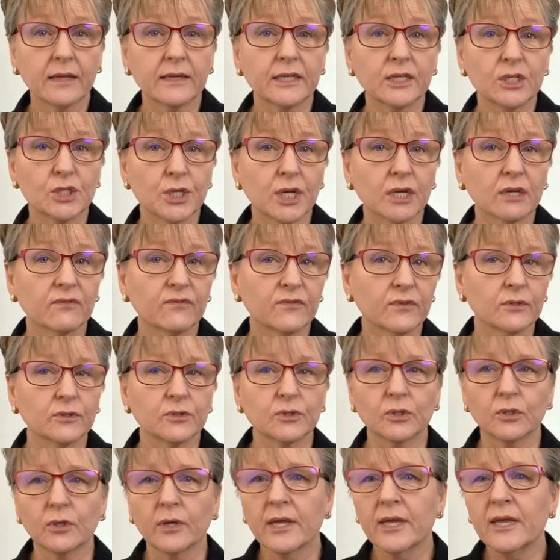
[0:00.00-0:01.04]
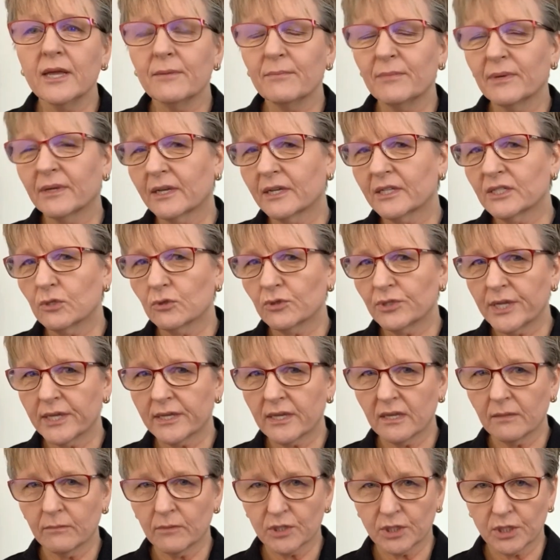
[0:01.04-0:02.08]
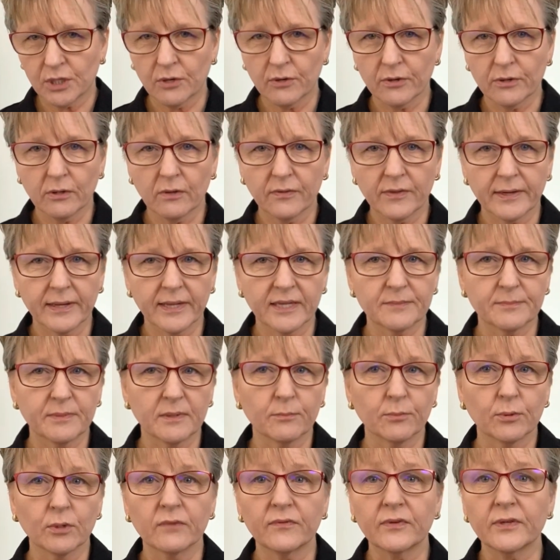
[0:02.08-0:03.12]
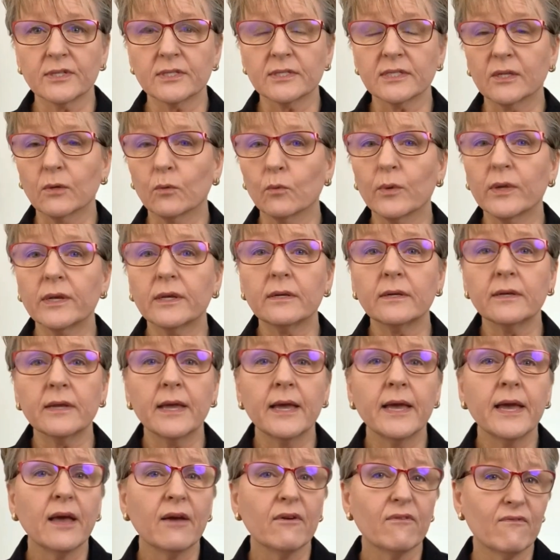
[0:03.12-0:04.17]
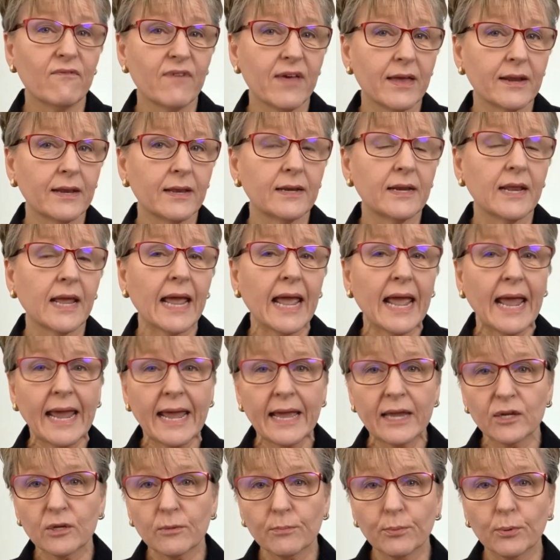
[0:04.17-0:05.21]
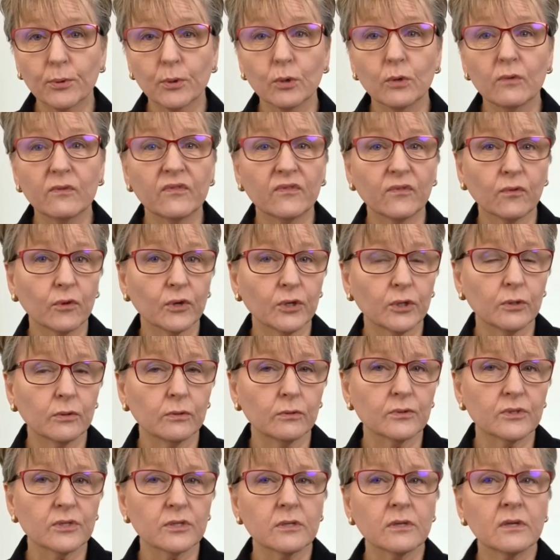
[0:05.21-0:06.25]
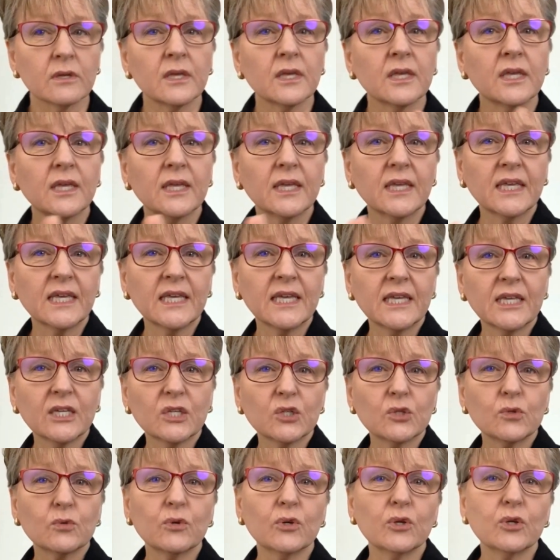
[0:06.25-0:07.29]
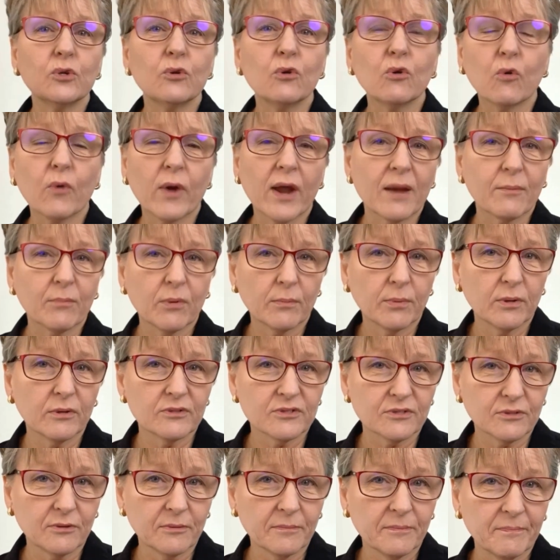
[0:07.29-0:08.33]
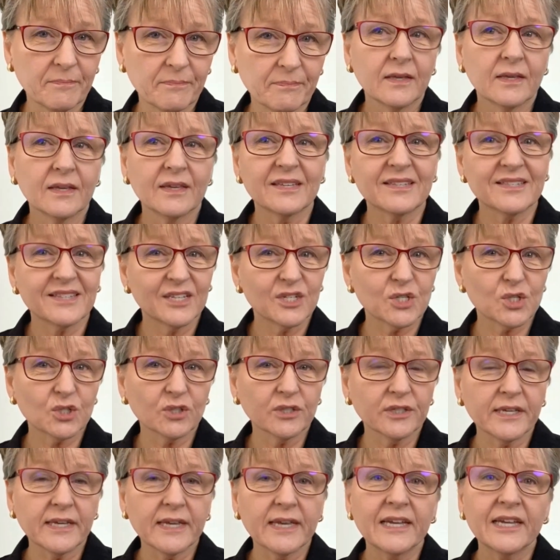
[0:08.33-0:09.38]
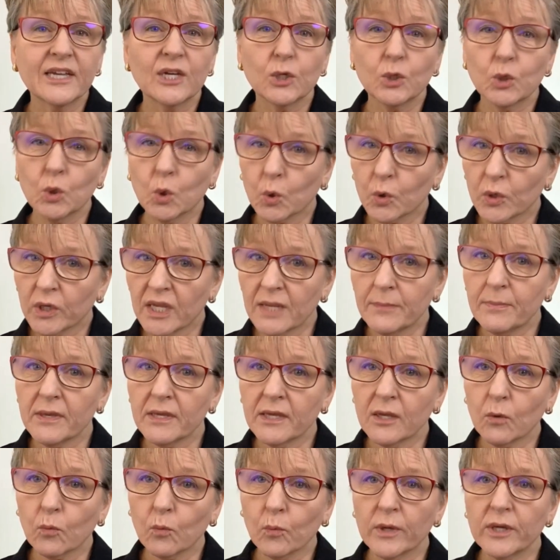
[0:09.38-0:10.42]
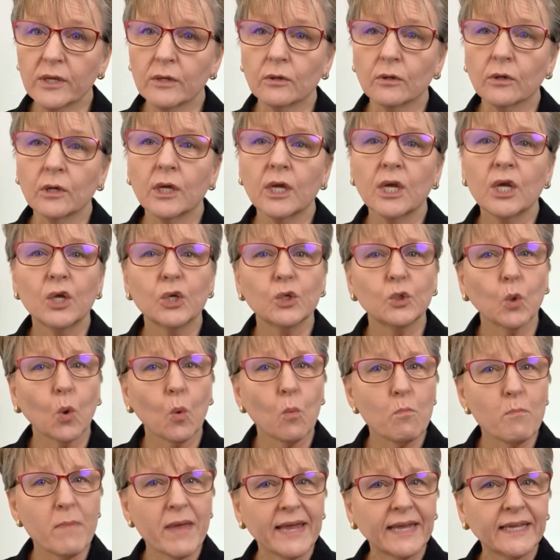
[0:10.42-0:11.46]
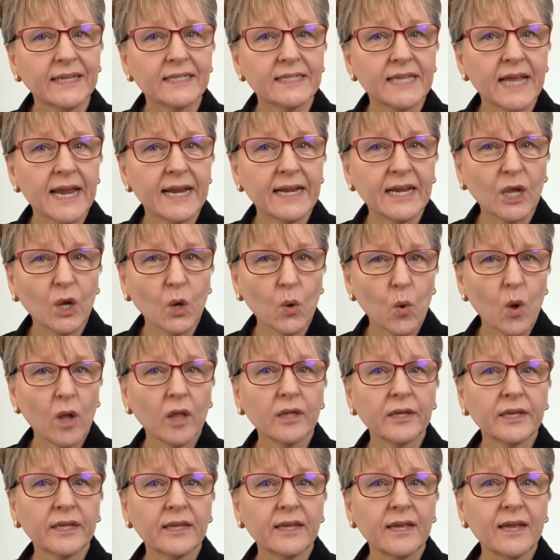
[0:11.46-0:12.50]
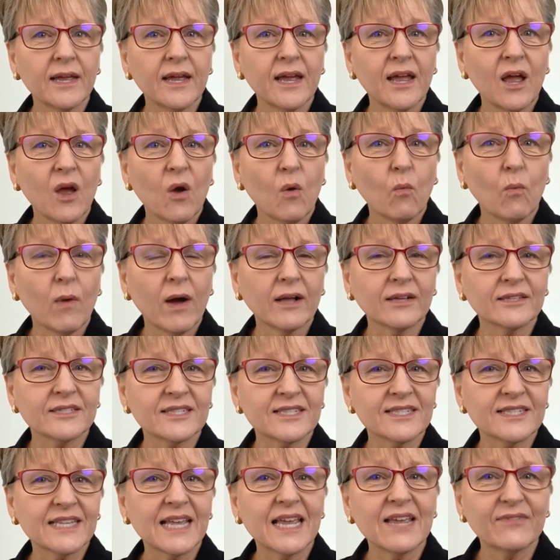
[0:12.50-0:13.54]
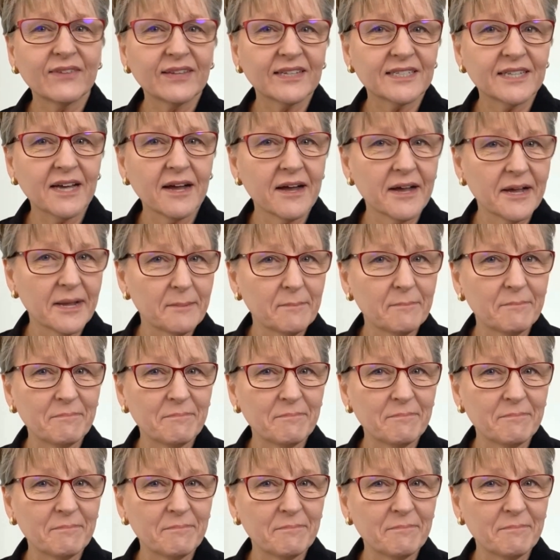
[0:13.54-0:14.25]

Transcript: check filter because you're taking material that has been previously written, vetted, and approved for use into a new grant proposal. Essentially, you're keeping it real. You're maintaining quality while saving time.